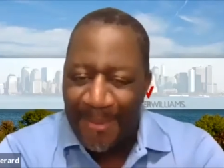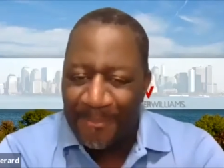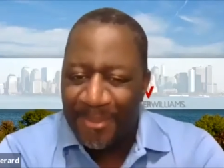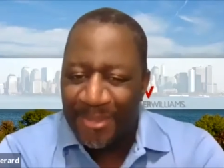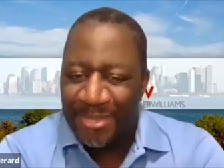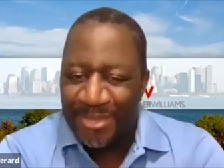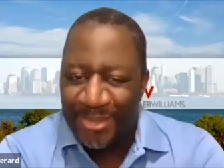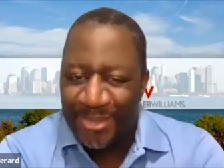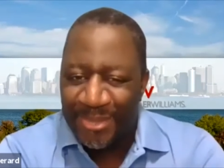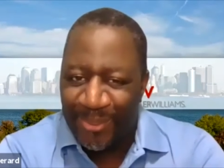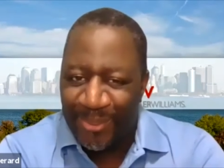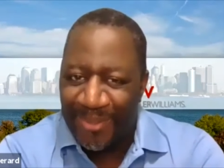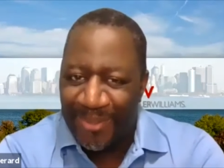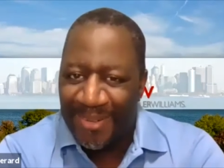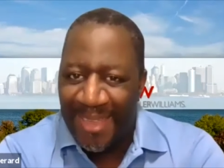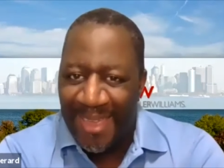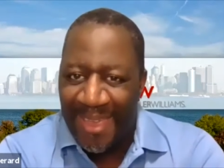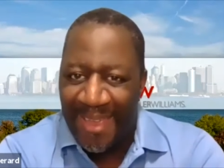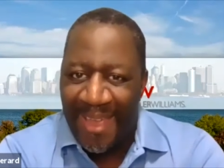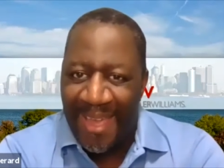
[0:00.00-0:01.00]

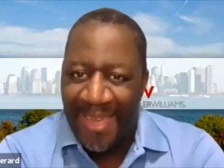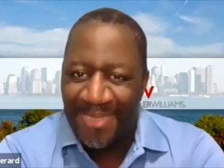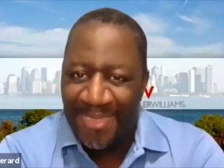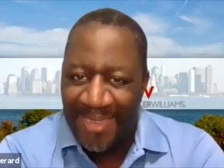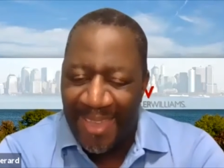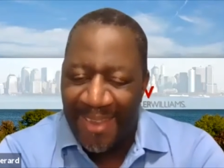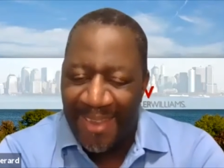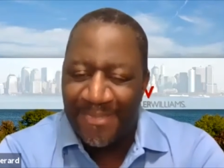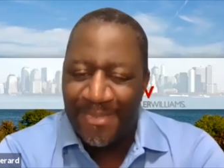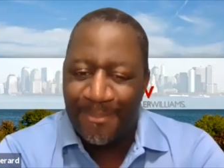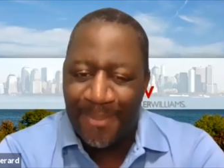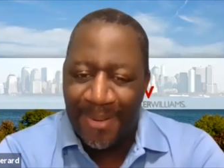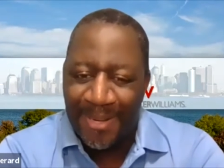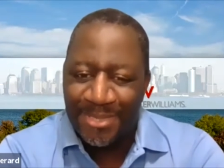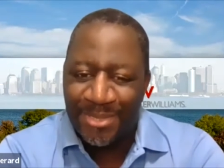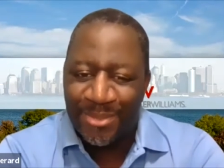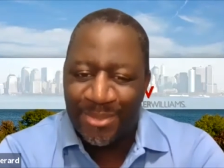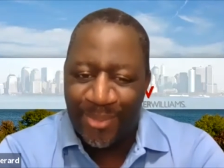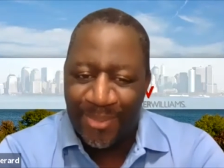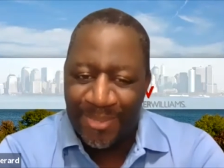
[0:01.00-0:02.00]
episode, I think
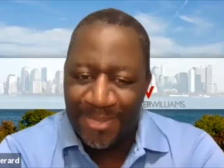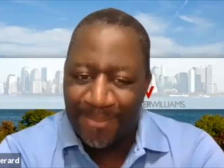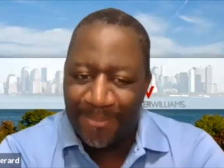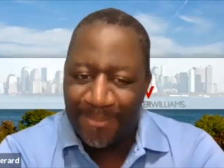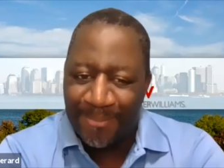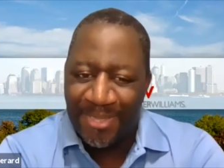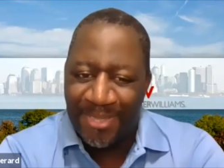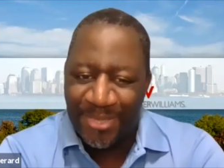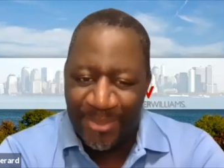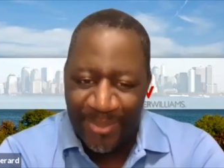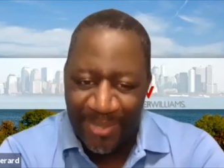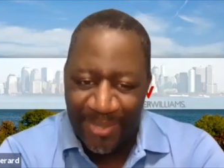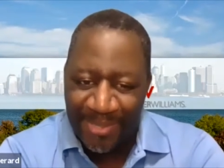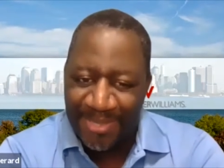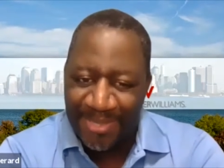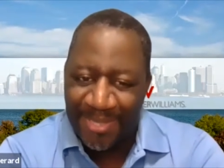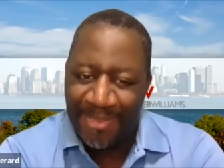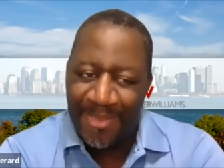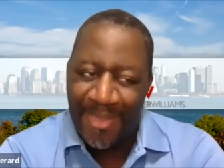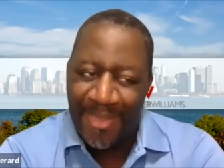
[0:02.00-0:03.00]
everybody's talked about
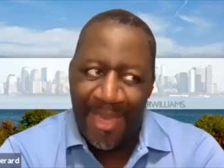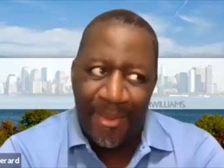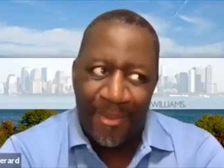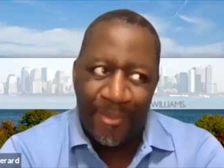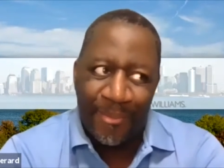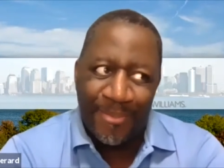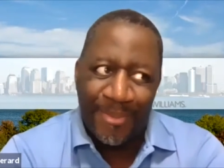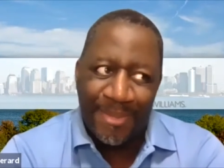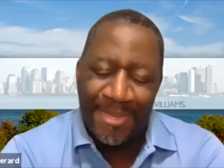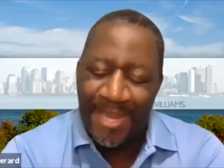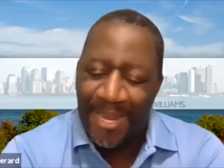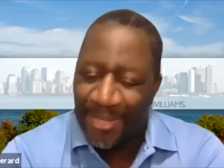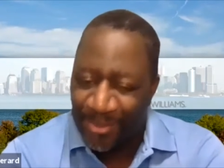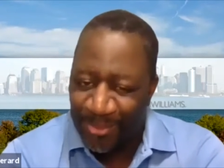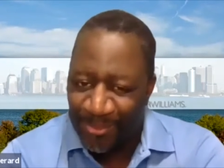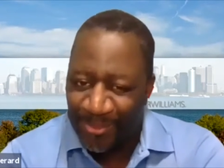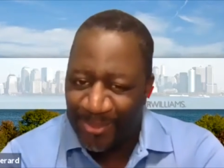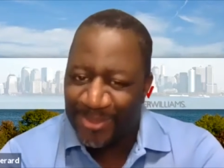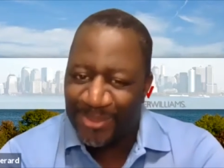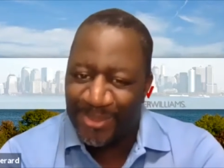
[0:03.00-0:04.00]
trails and how the
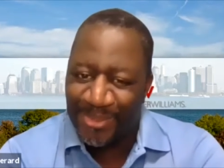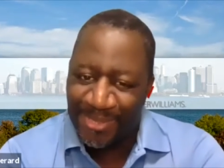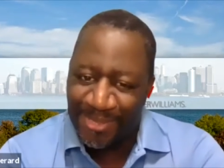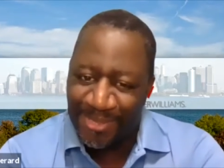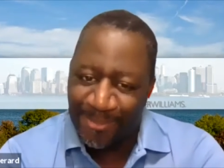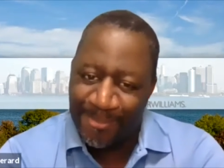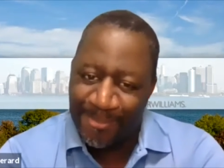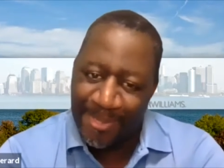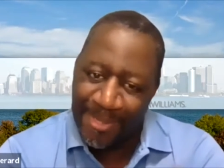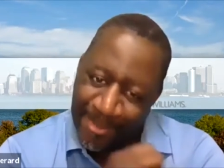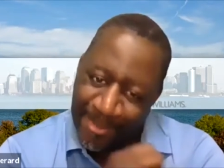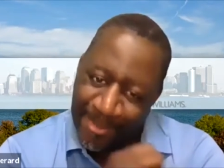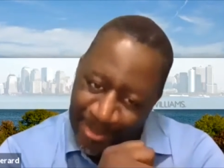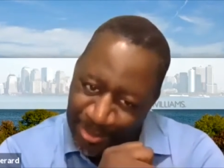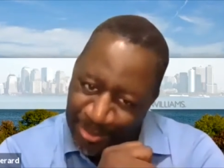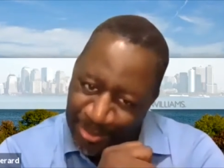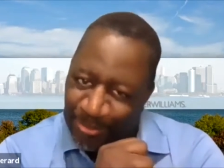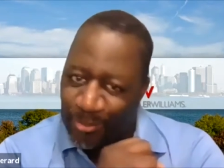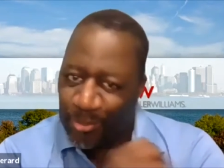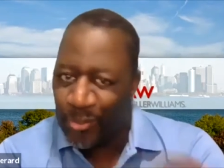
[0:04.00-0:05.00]
natural resources are being
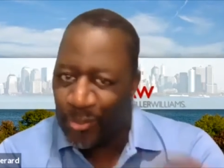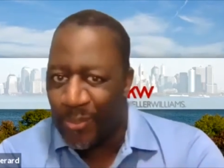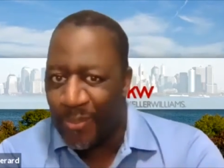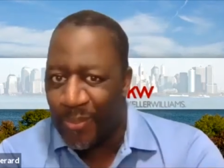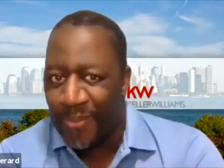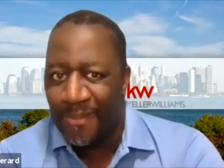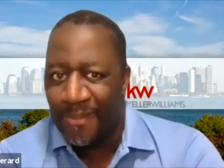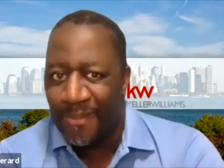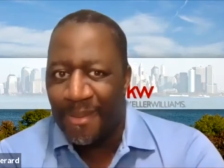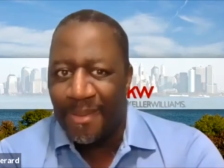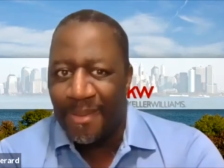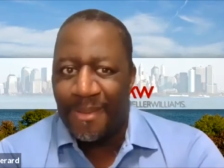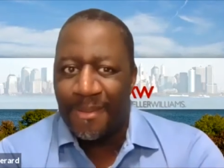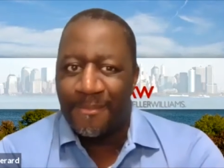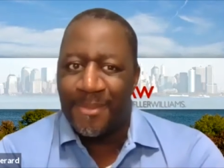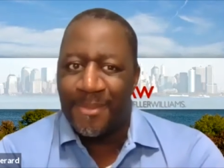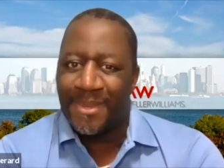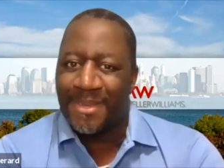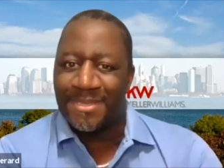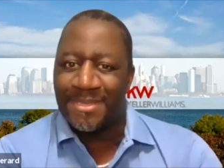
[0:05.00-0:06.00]
used more
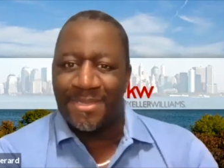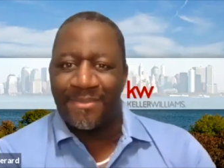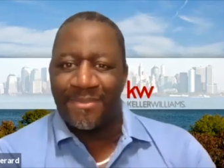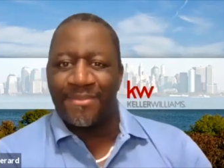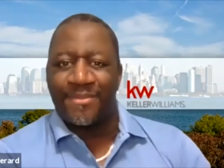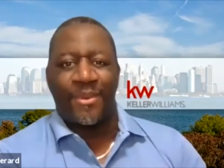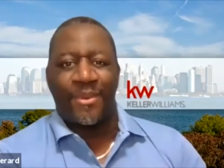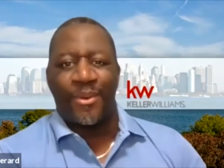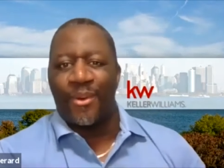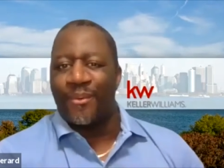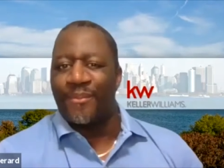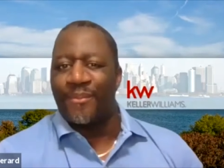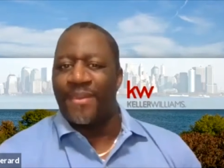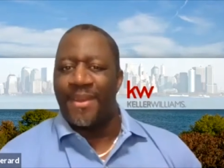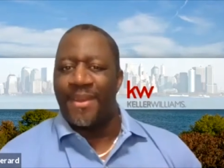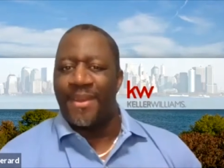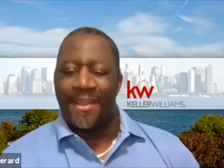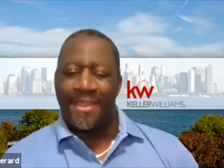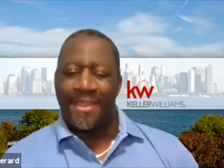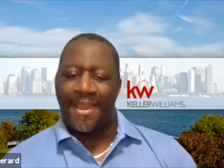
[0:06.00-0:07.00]
because of
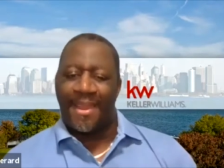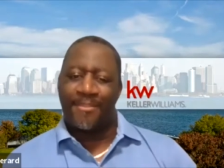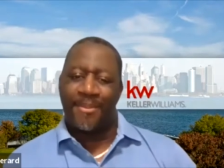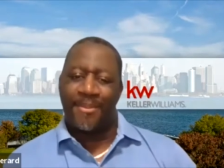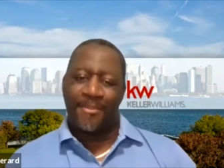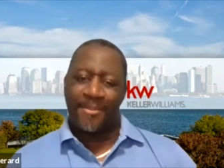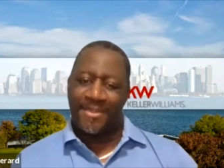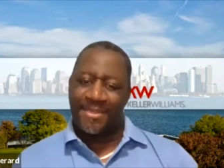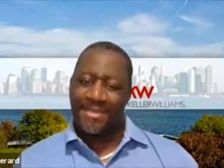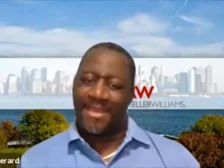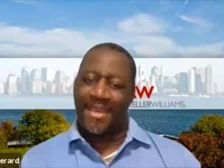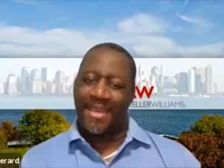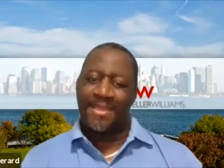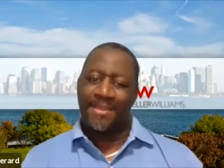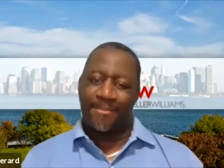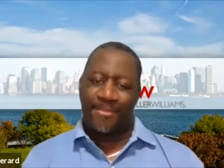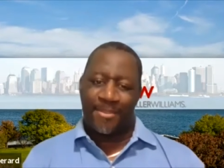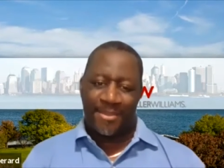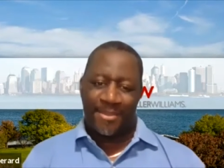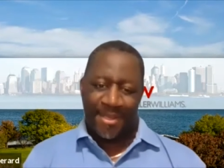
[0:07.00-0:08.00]
COVID. A lot of people decide
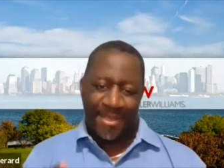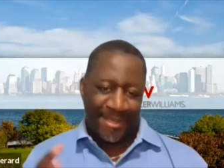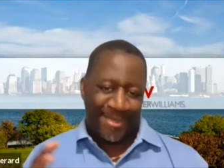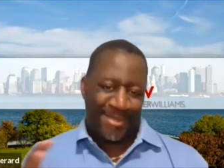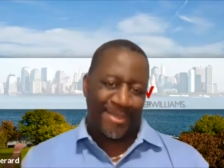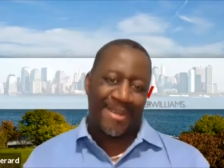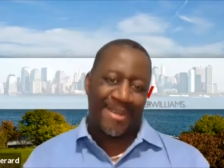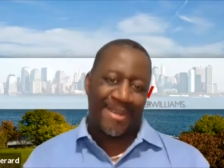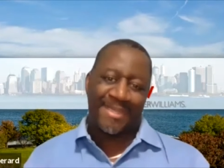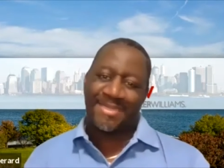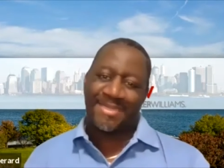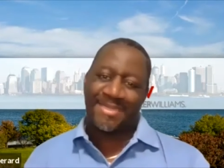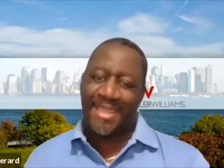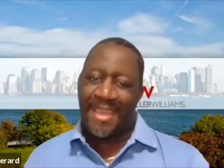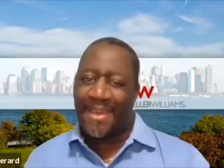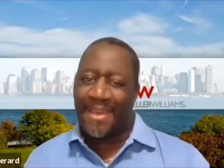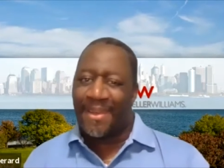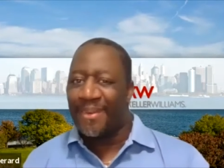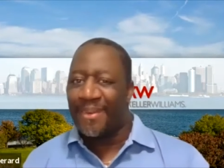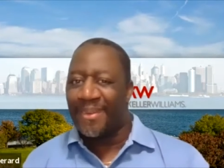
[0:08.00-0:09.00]
to put the electronics
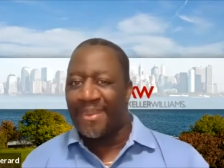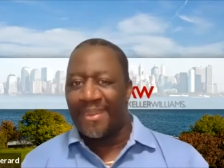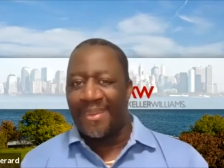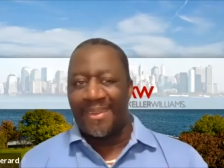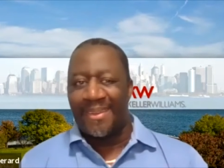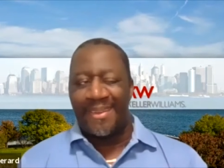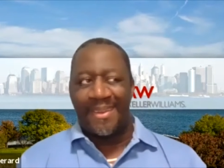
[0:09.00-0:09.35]
down